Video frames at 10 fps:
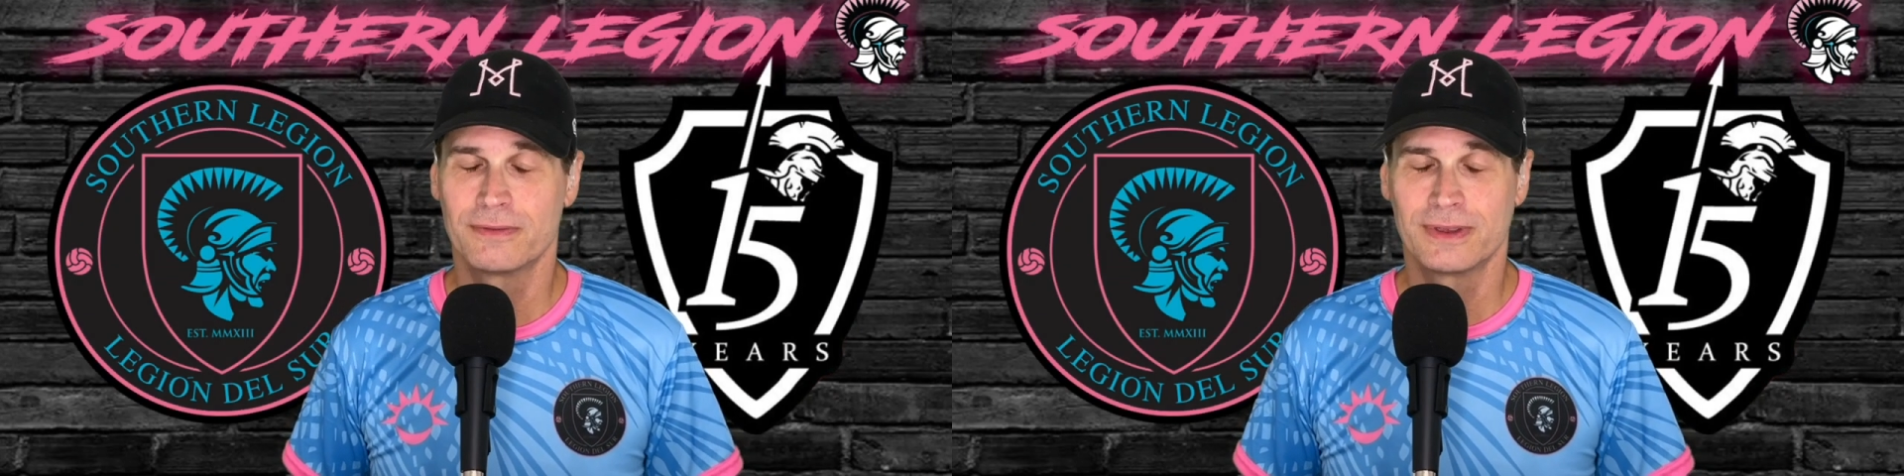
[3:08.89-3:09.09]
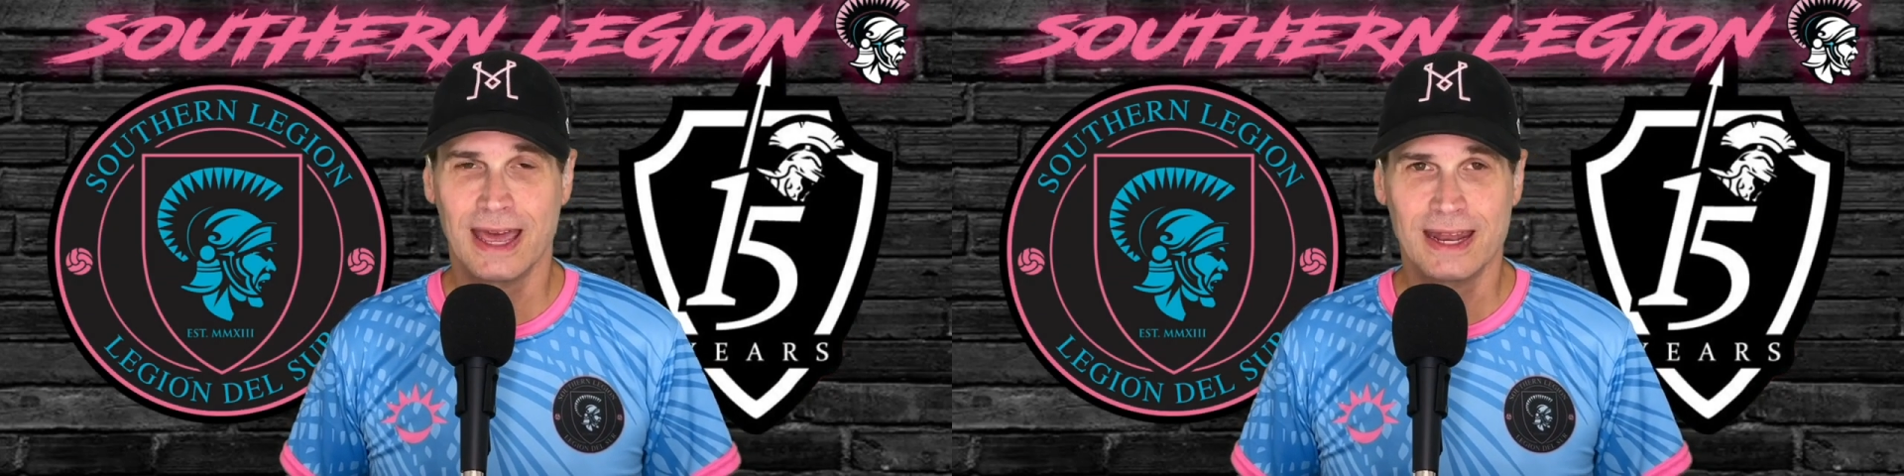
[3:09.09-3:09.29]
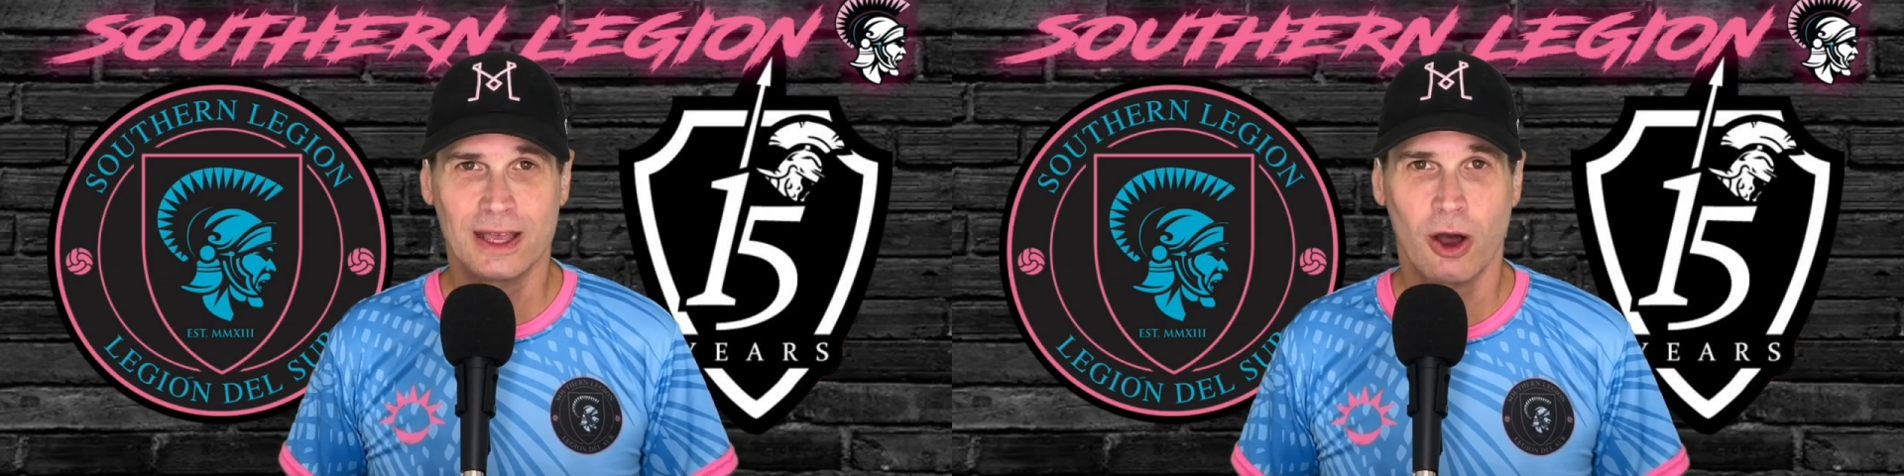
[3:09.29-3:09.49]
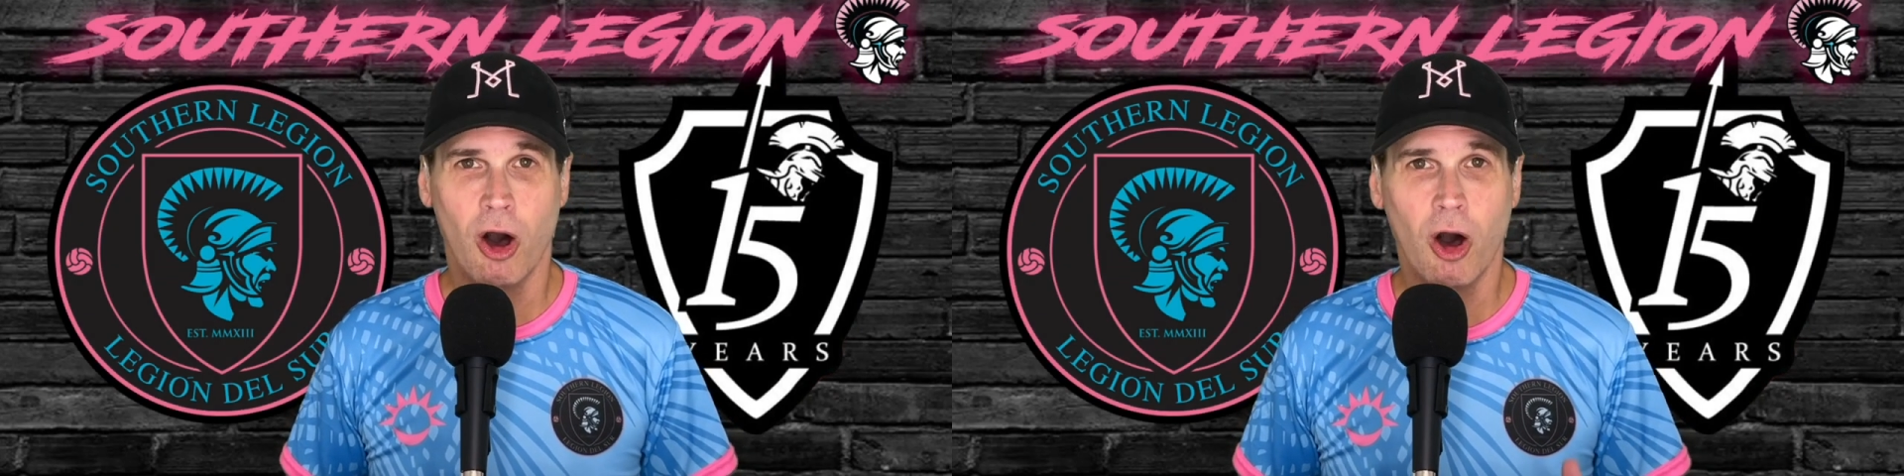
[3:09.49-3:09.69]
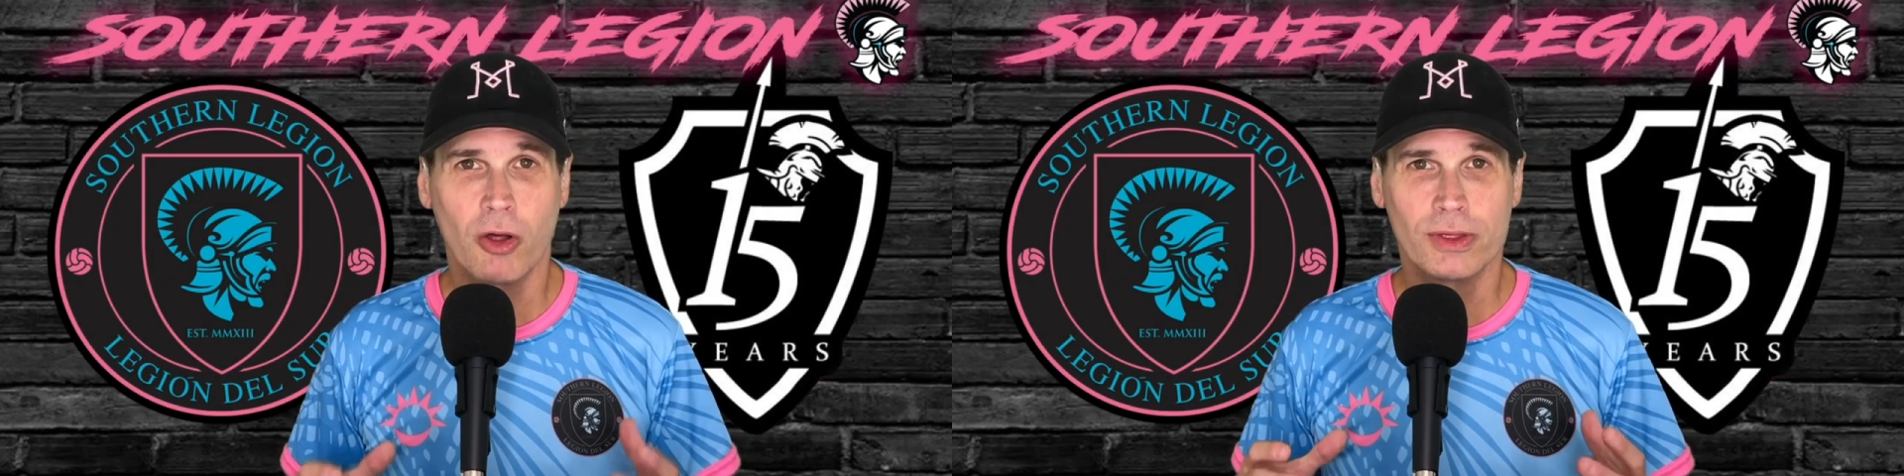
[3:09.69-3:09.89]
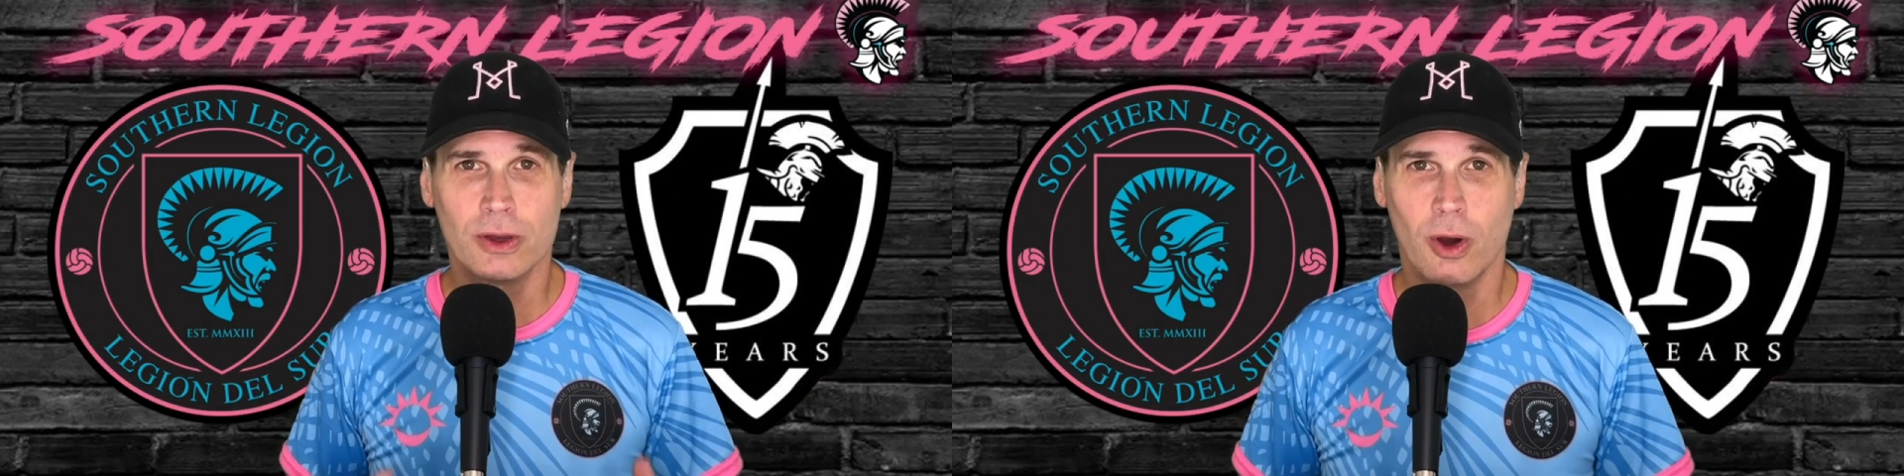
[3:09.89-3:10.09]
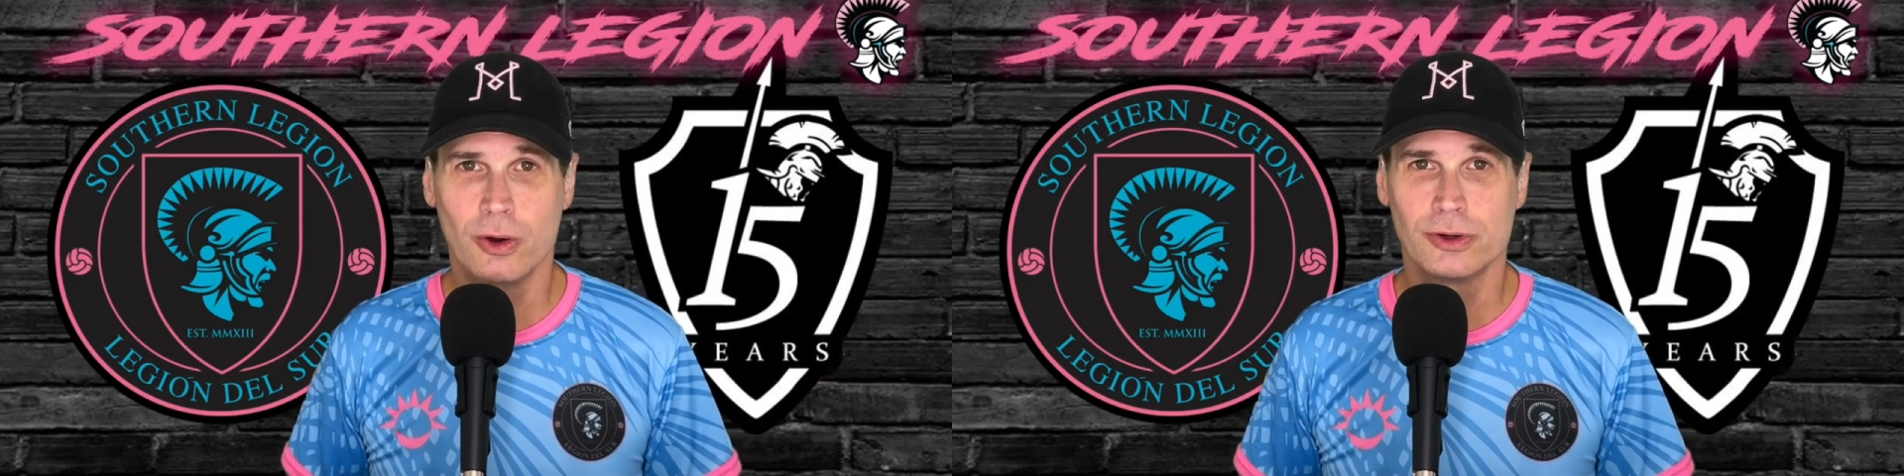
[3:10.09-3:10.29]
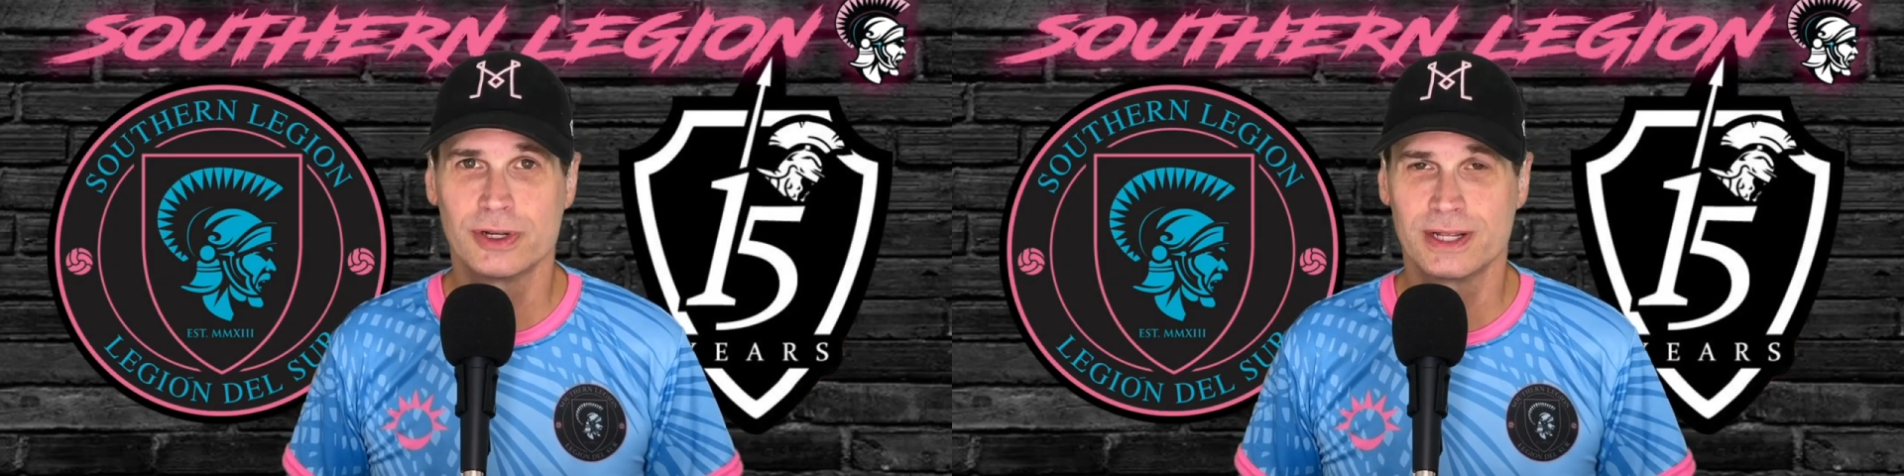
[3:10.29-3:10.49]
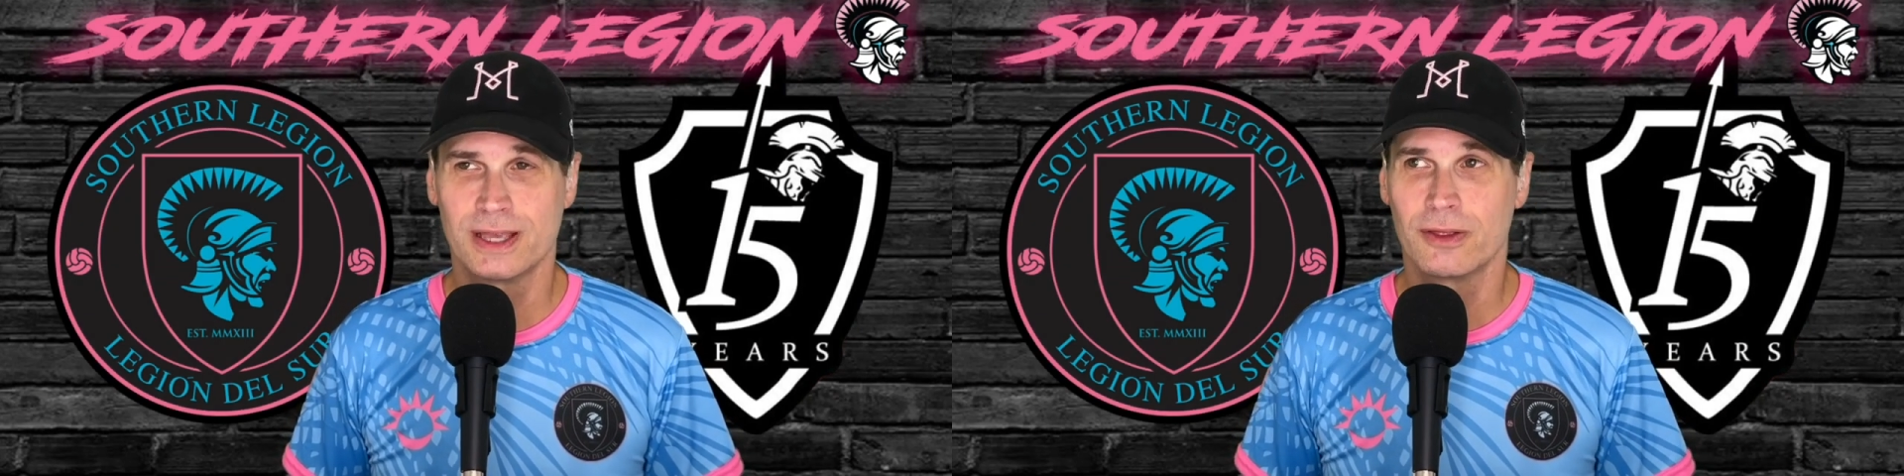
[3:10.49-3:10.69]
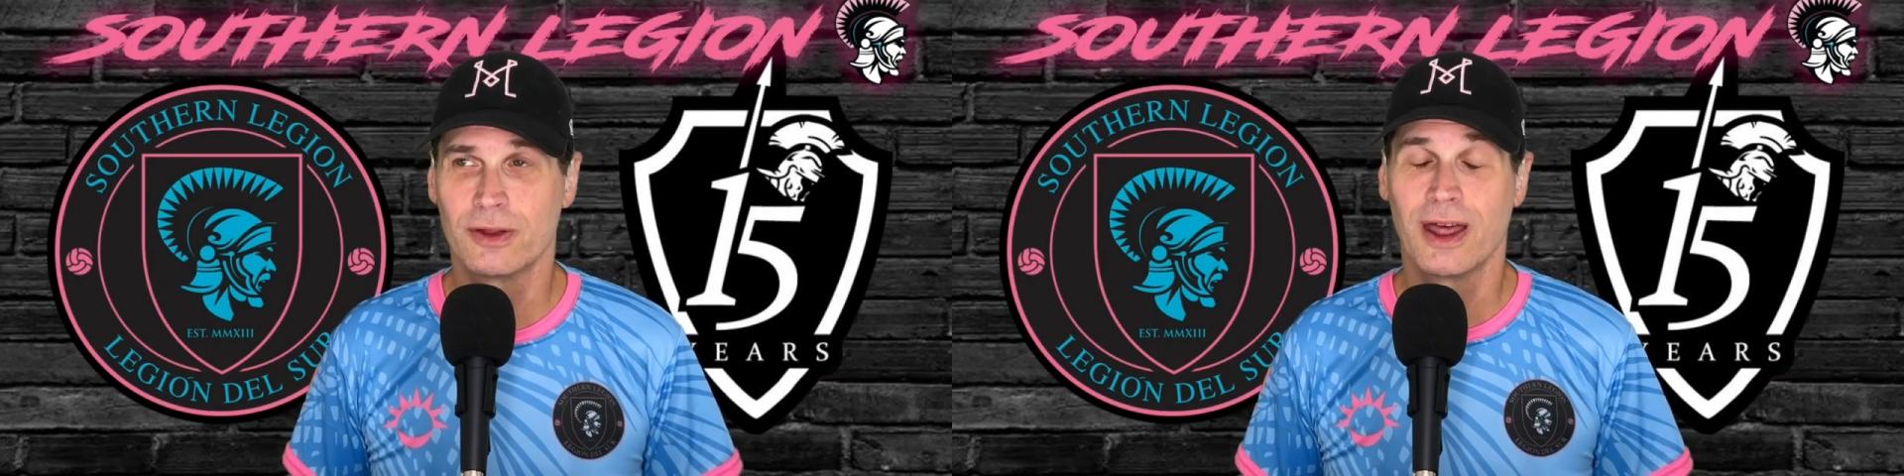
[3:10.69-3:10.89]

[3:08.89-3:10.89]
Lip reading: getting all the owners together,